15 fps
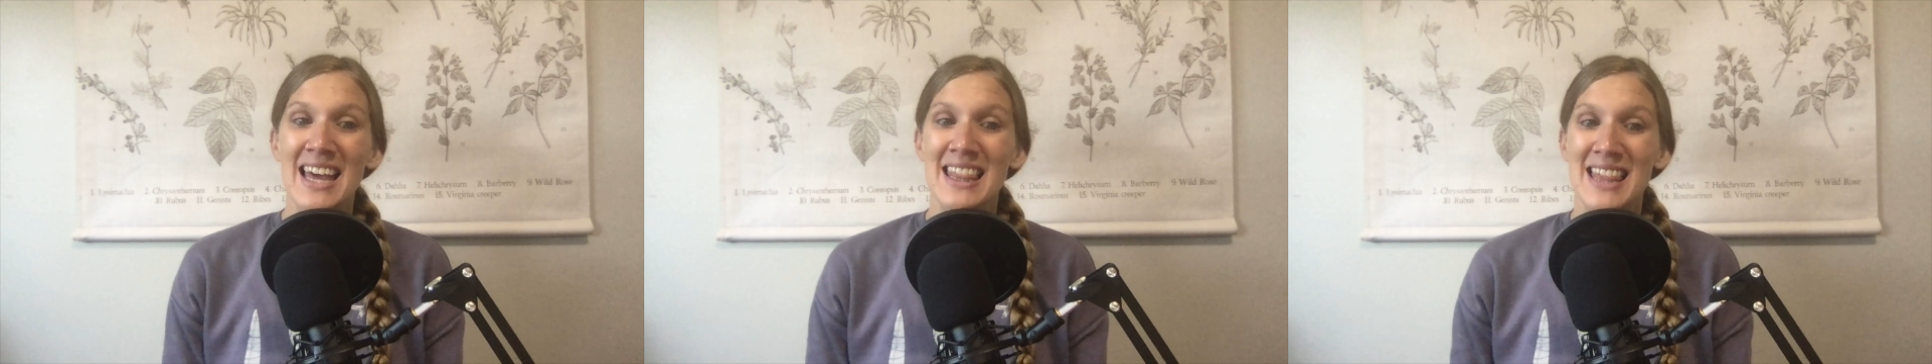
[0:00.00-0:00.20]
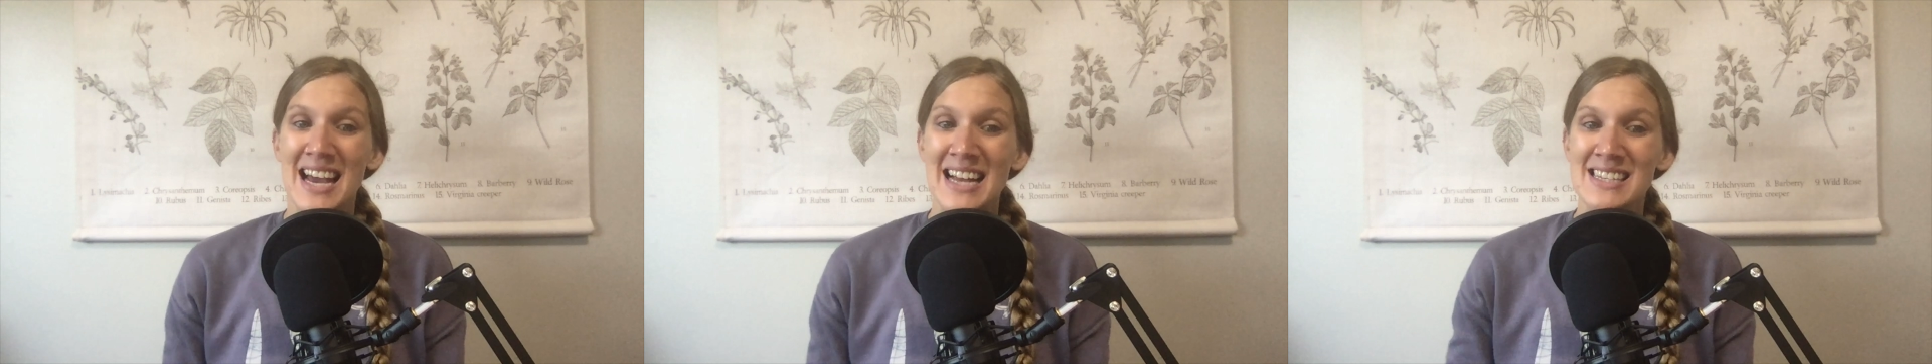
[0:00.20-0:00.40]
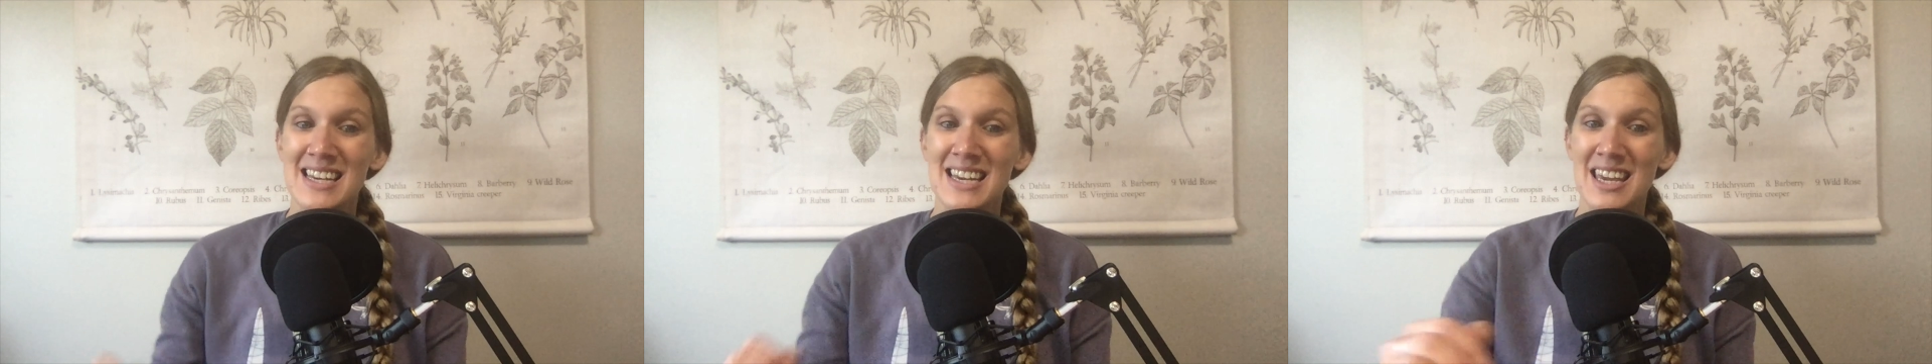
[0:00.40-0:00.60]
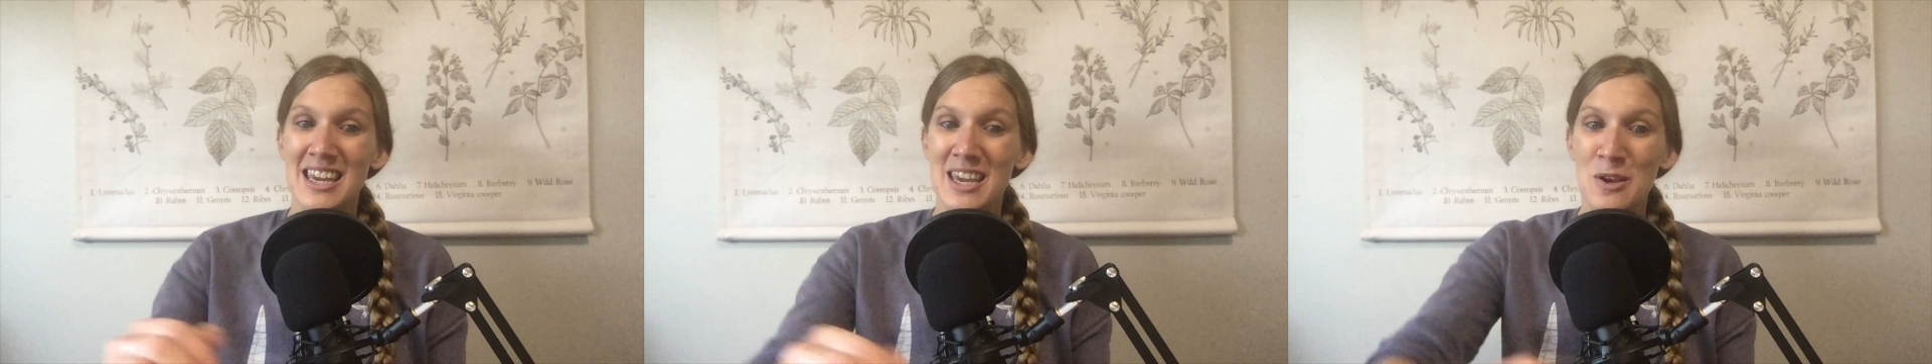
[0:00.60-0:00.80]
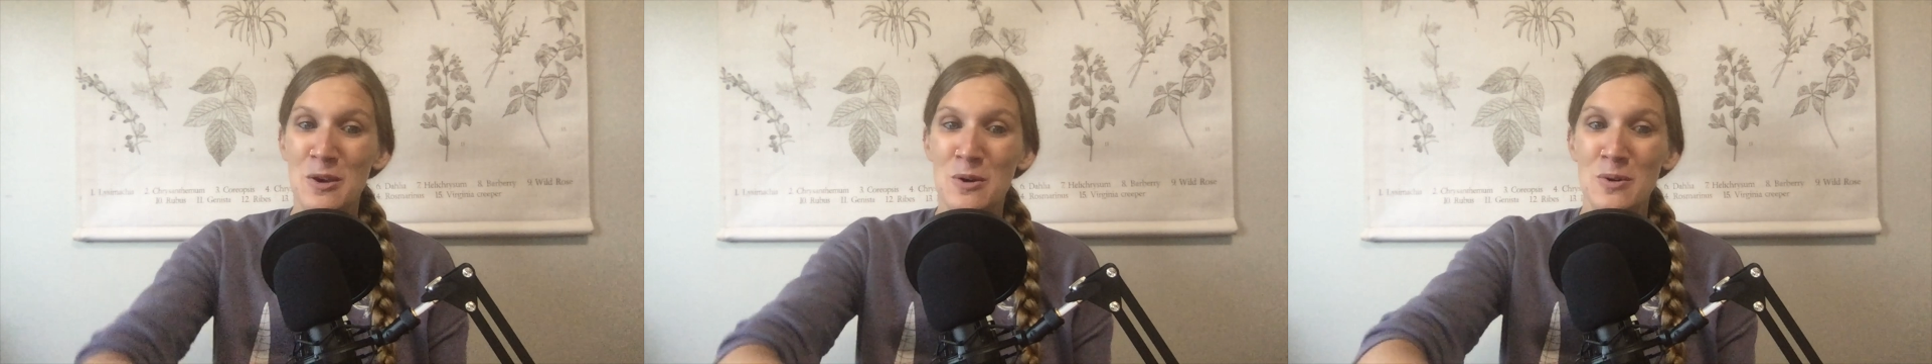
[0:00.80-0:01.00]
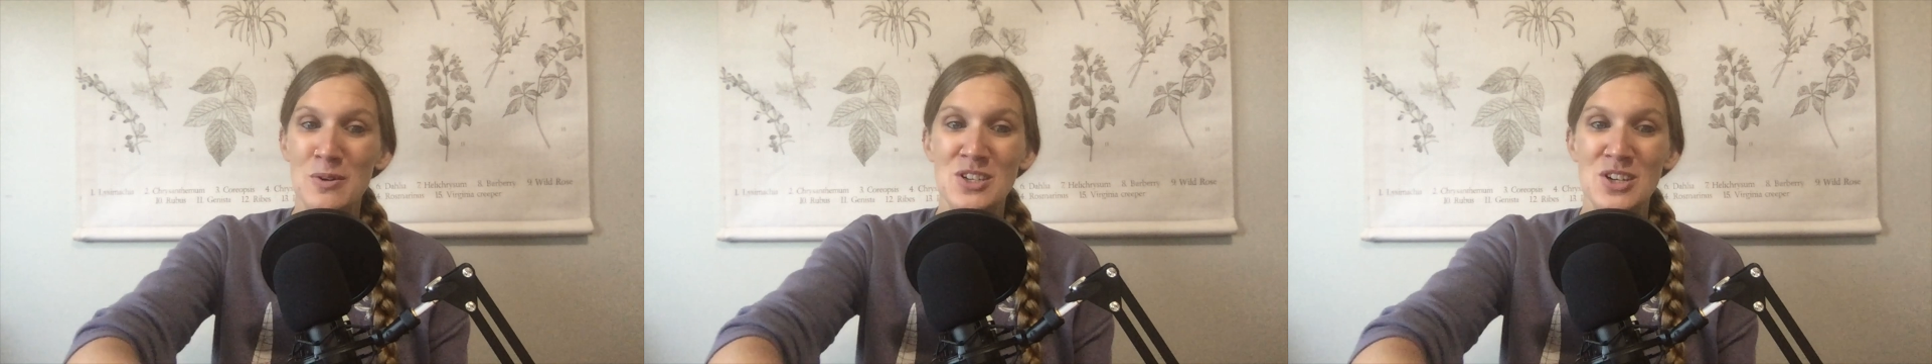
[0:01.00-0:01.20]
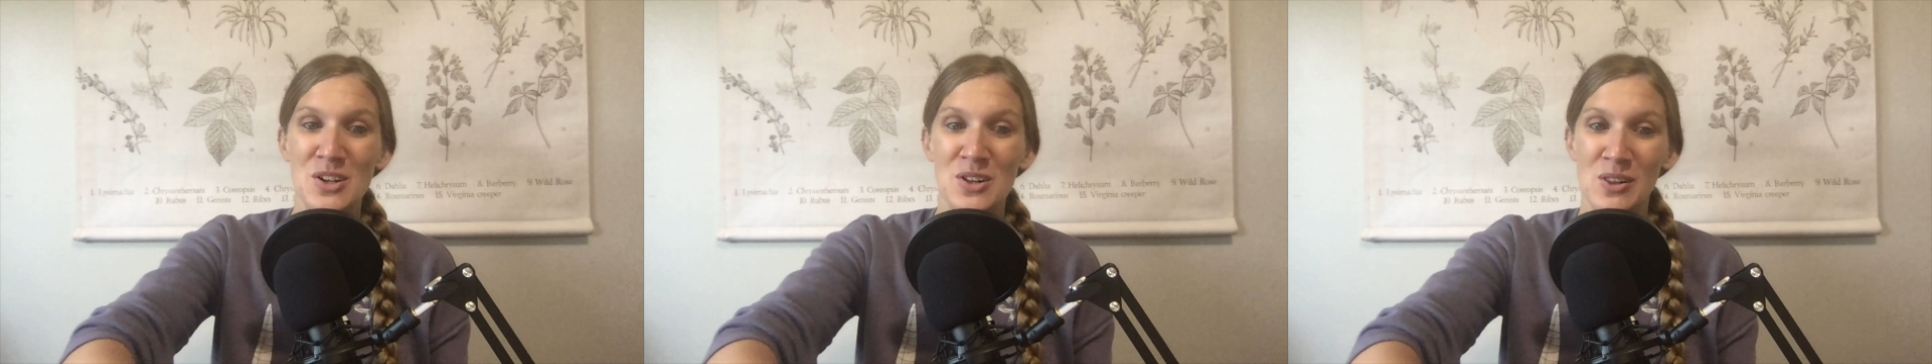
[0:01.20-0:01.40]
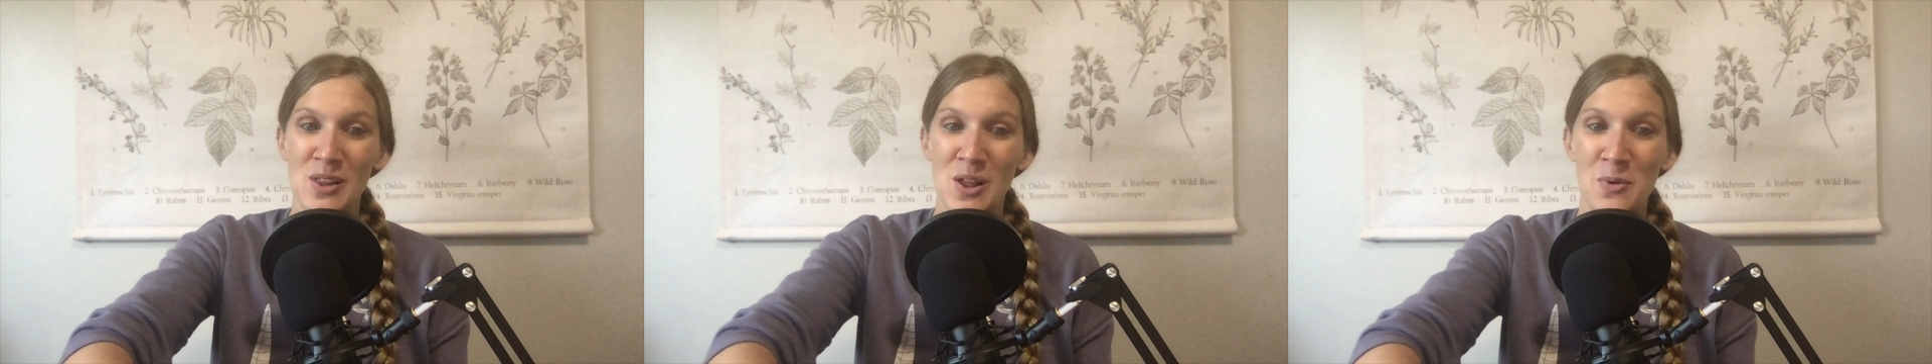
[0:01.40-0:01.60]
That's a huge
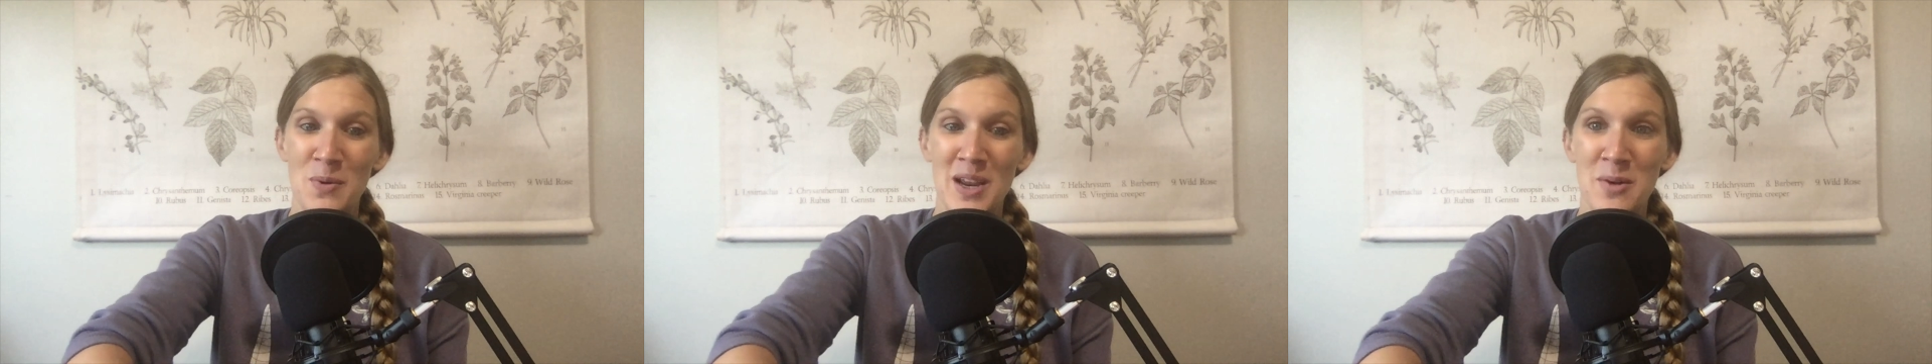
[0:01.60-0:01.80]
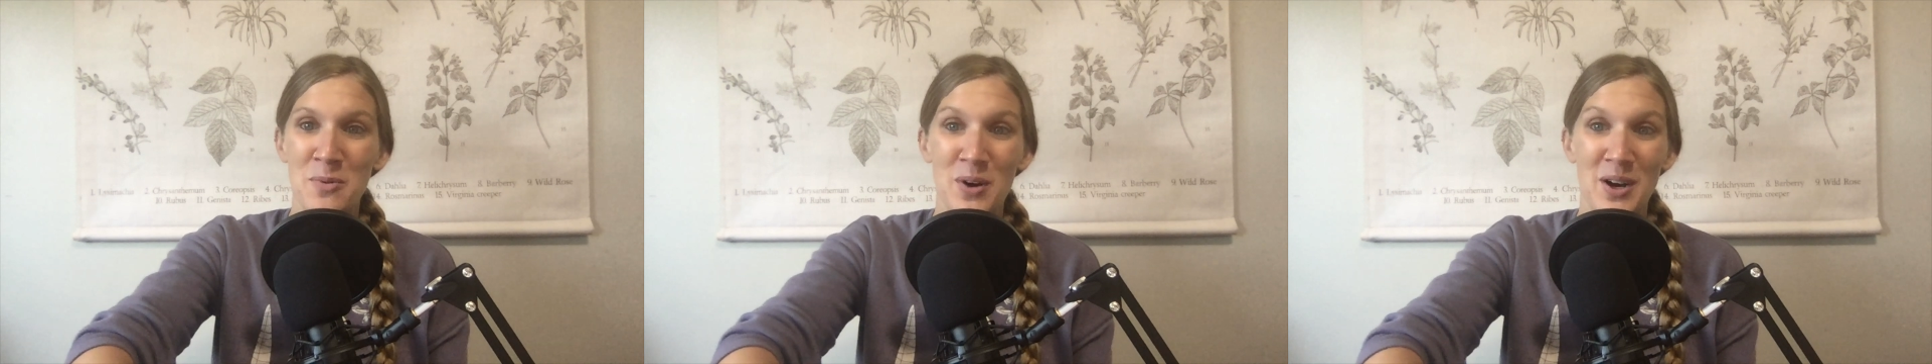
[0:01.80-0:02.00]
glowing